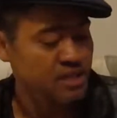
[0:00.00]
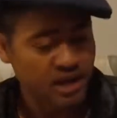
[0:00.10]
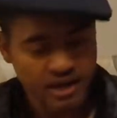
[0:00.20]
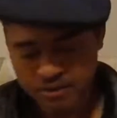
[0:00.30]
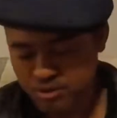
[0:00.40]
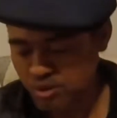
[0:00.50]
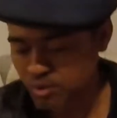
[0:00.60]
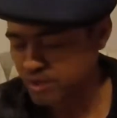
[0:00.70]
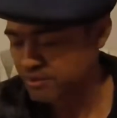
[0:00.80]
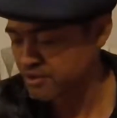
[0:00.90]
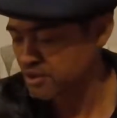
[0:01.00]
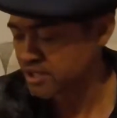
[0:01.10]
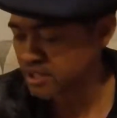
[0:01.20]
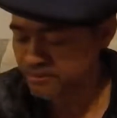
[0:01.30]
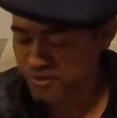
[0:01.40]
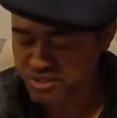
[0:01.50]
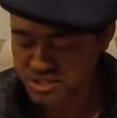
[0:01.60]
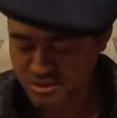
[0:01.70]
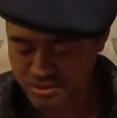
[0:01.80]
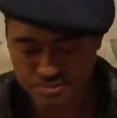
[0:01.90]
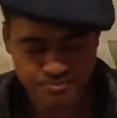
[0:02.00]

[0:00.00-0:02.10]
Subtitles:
Alright, I'm going to do a quick review on the M14.